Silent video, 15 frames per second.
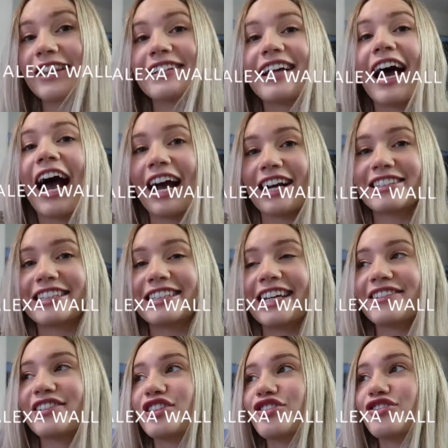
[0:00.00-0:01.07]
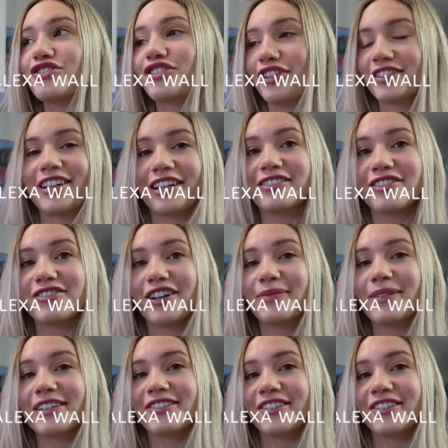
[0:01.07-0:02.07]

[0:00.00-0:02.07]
this actually tastes just like the Starbucks